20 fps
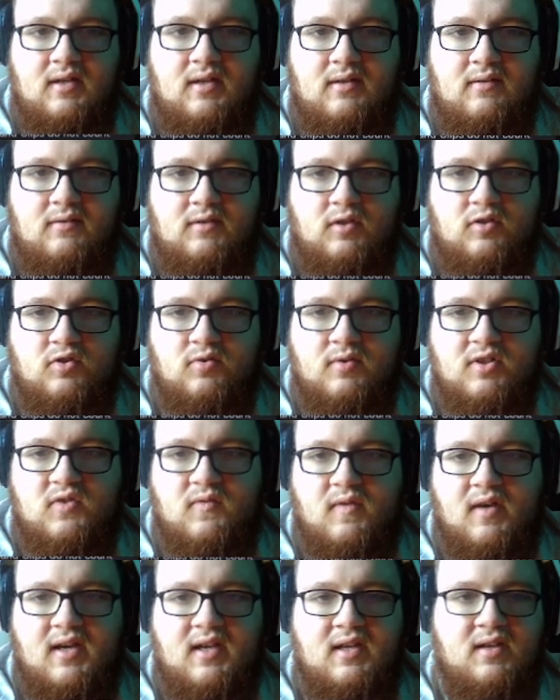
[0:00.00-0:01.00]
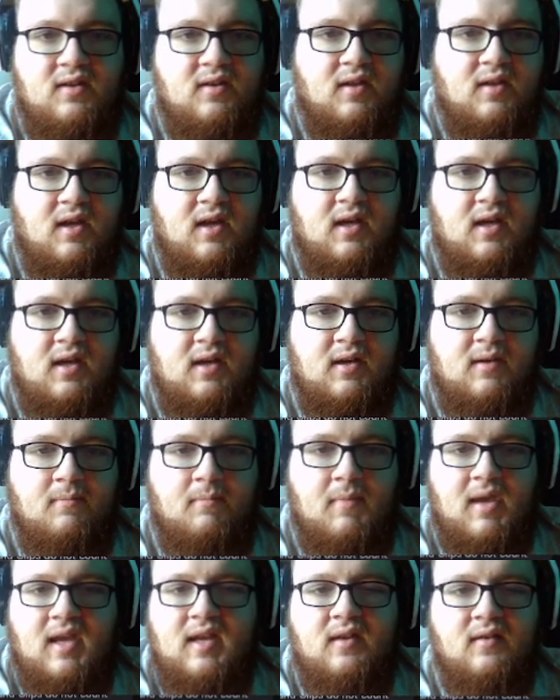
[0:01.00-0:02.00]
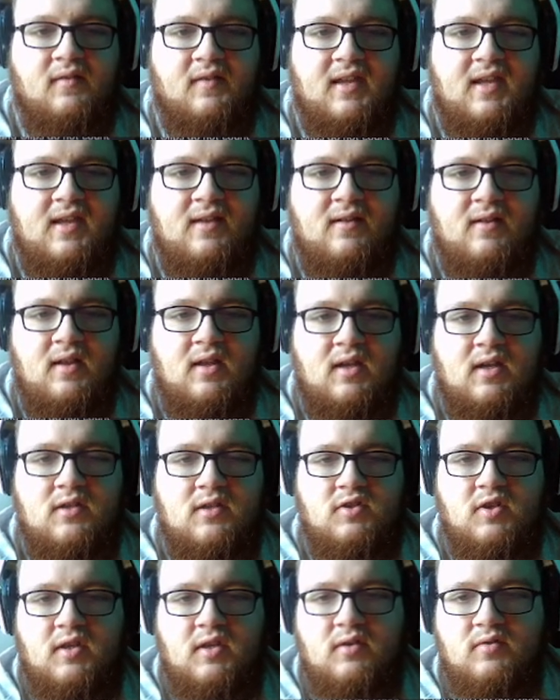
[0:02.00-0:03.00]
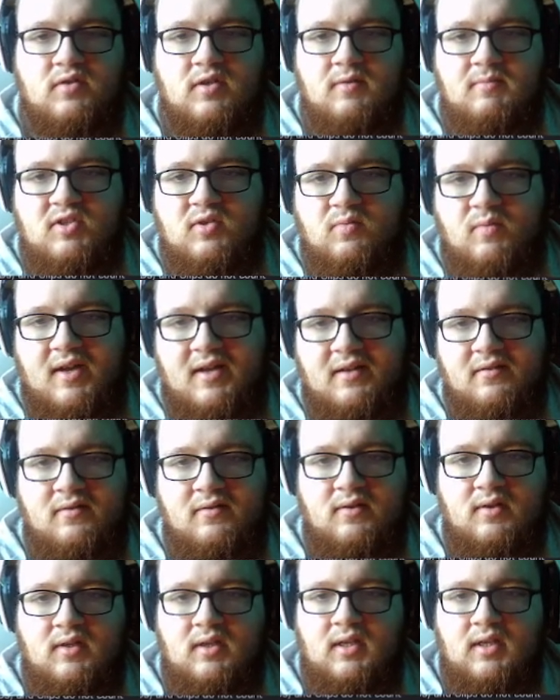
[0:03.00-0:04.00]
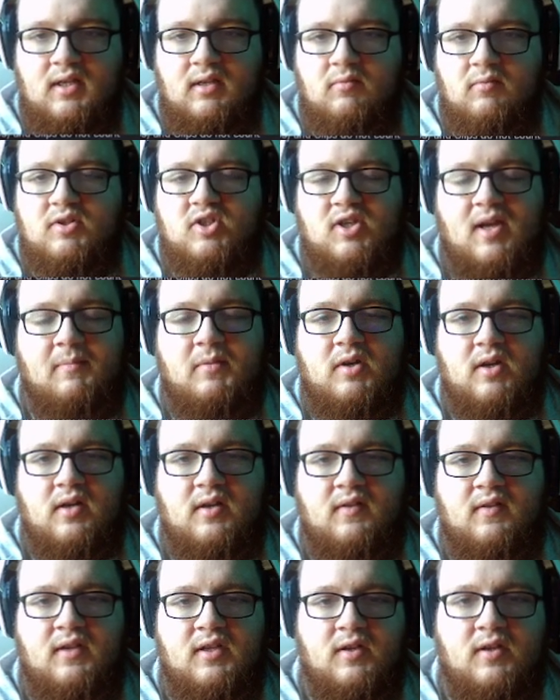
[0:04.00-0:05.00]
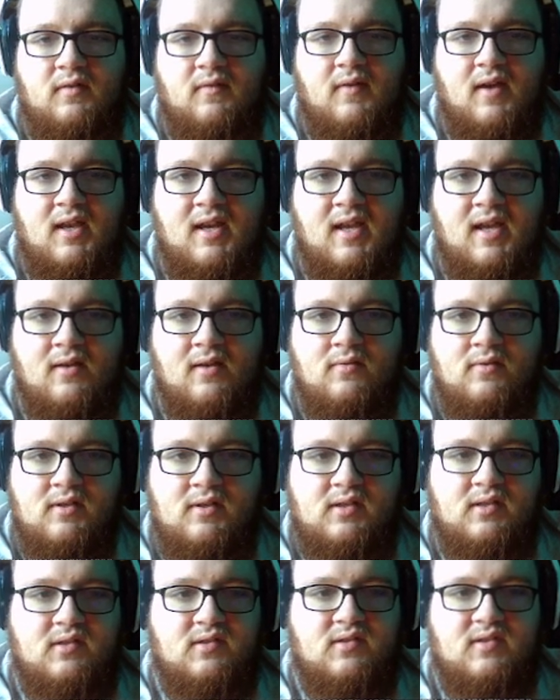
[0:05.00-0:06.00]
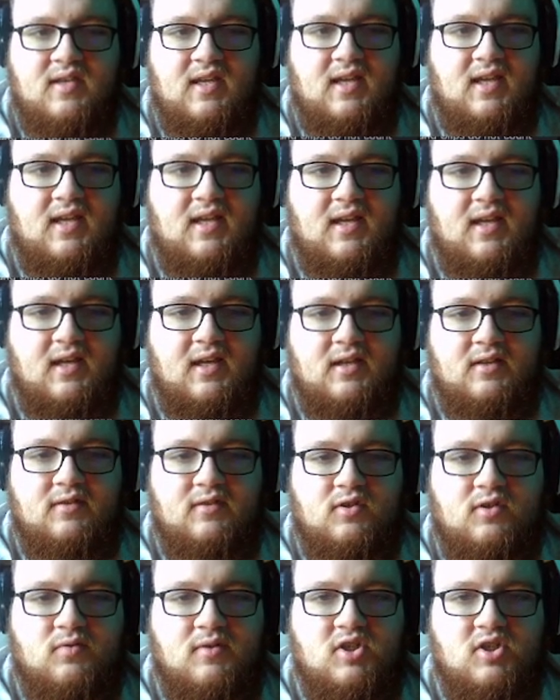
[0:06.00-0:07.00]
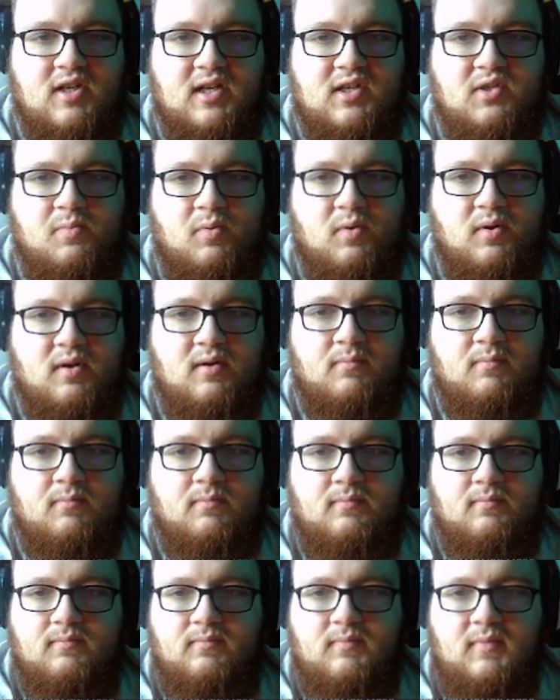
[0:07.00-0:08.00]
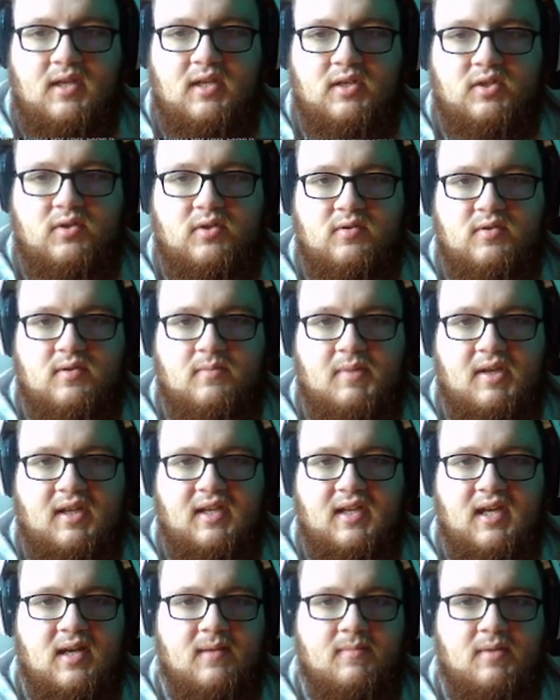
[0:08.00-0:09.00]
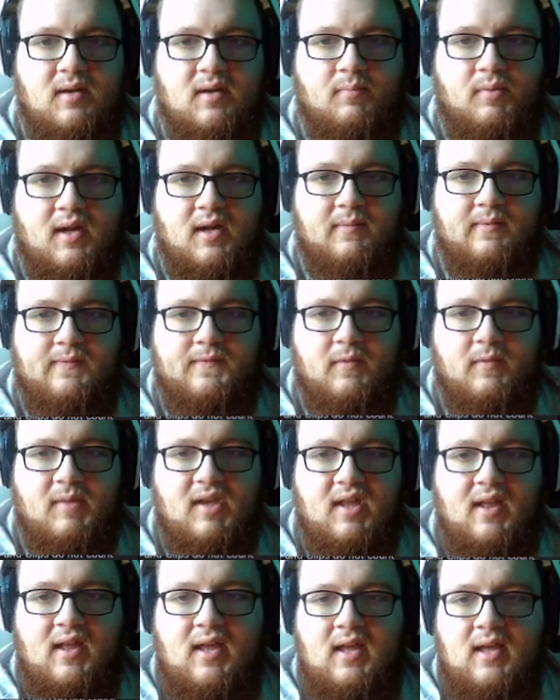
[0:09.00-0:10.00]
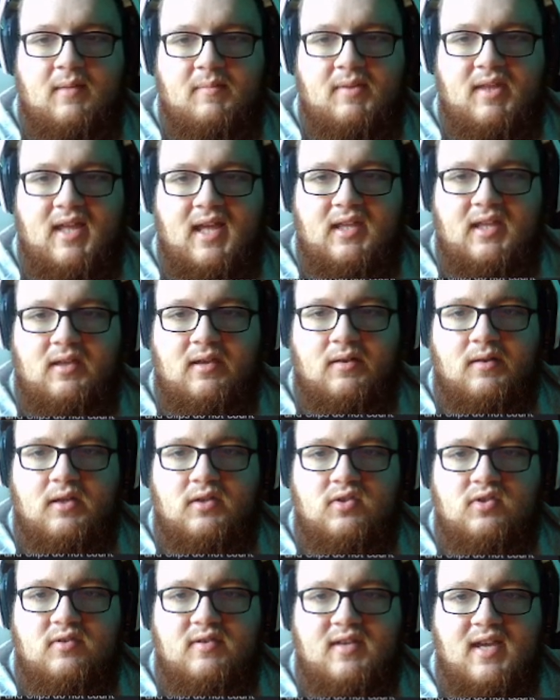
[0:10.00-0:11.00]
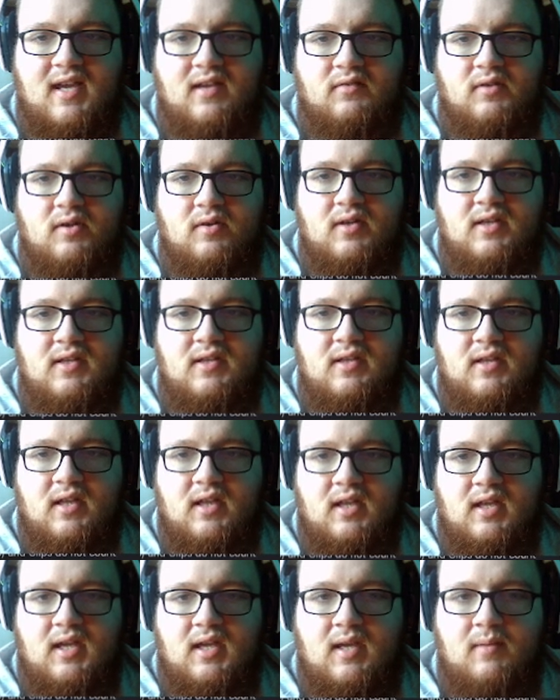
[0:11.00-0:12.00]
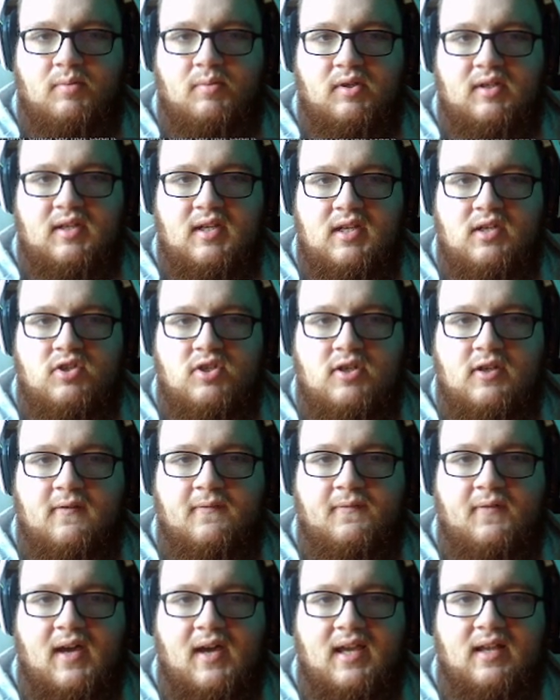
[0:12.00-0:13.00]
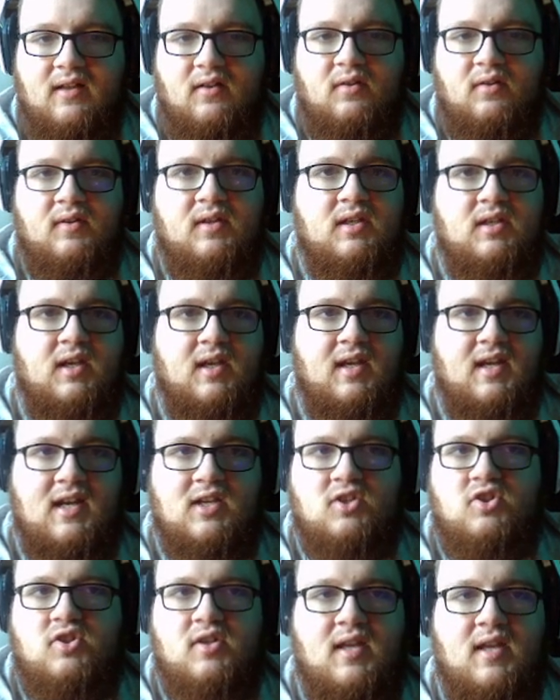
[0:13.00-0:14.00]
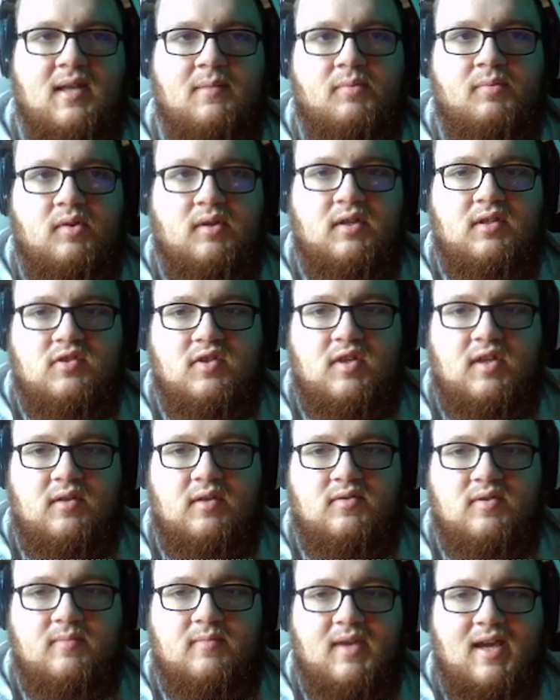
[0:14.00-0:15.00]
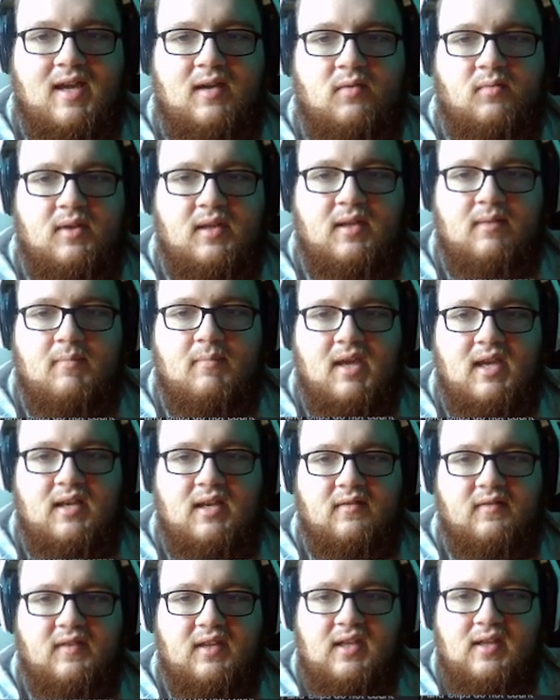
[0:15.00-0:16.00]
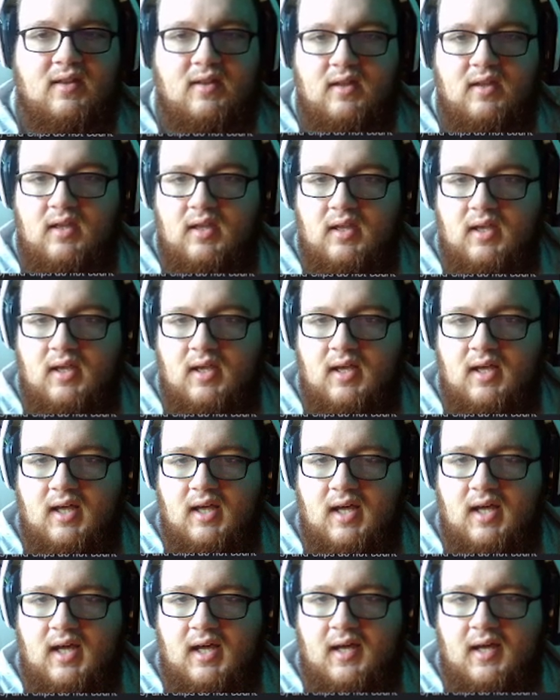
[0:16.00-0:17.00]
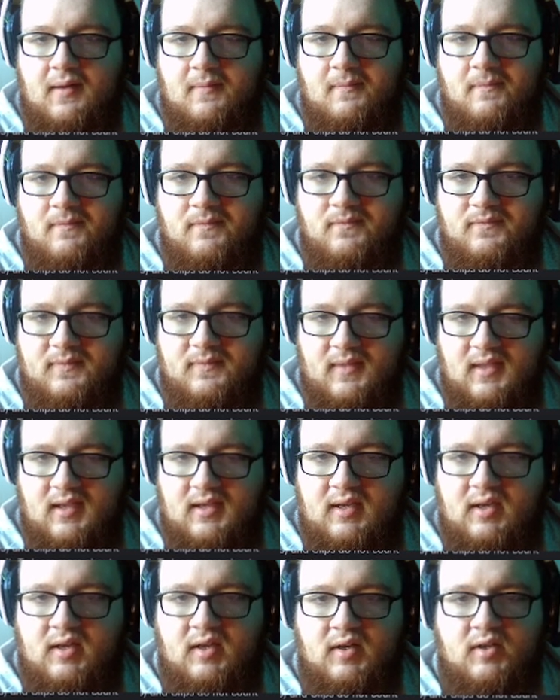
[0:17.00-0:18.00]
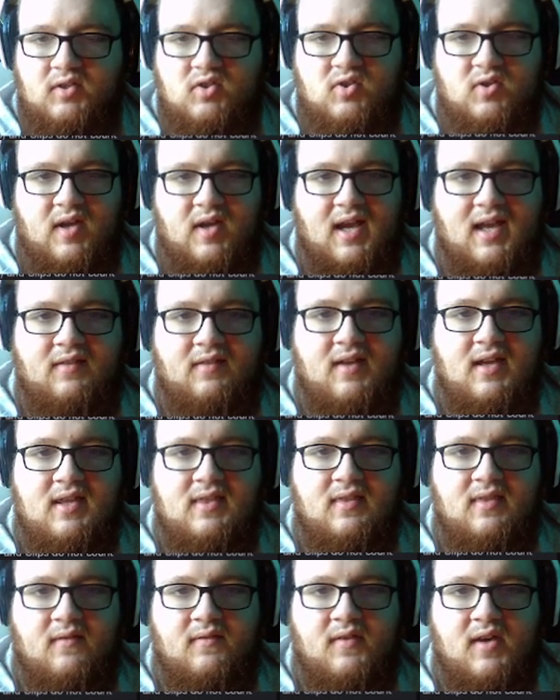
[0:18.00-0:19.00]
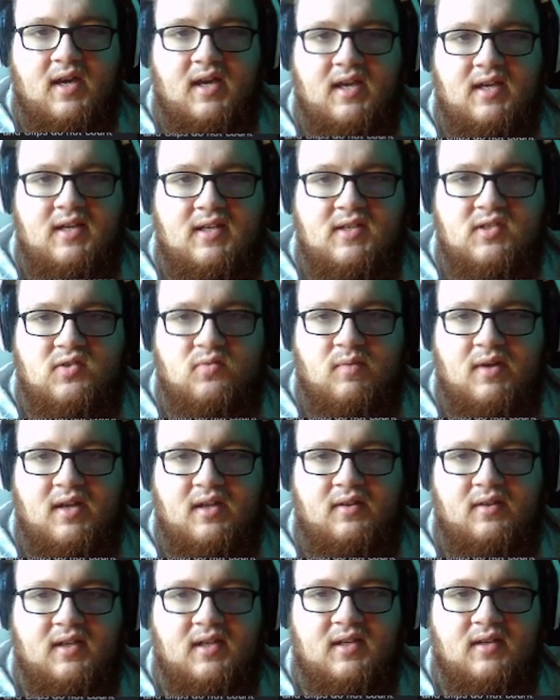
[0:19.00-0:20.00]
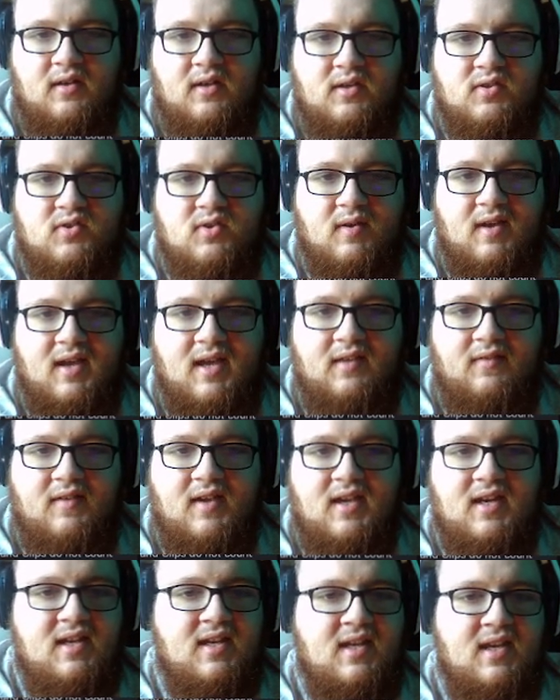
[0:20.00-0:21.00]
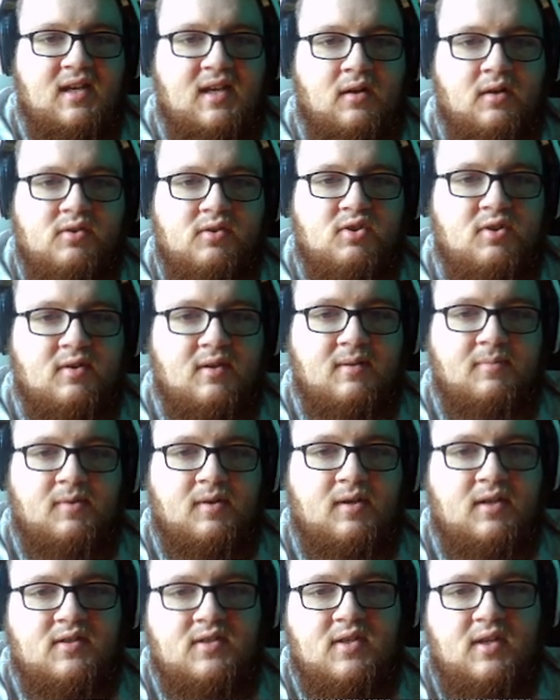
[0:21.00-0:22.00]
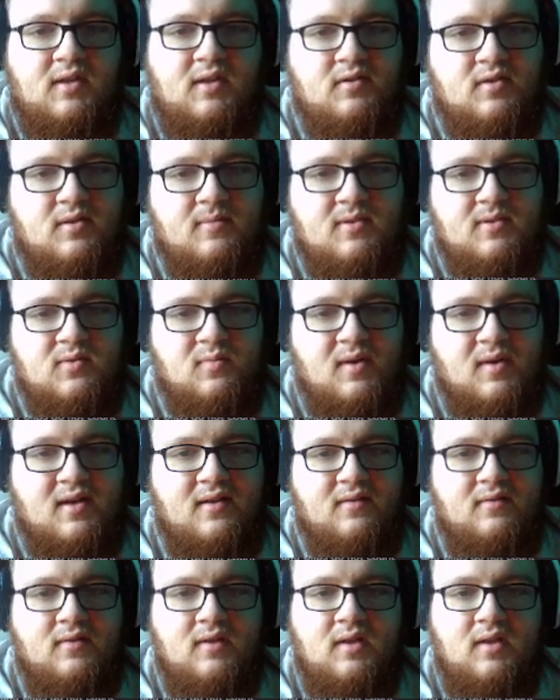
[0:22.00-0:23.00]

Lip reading: your Twitch VOD, manually to YouTube as well, which I'm currently doing right now because the Twitch export issues have been a problem for me. But yeah, you can also download it and put it into your file, and you can actually upload it to YouTube that way manually. You can also highlight the VOD as well. You can also highlight it and also upload it to YouTube as well.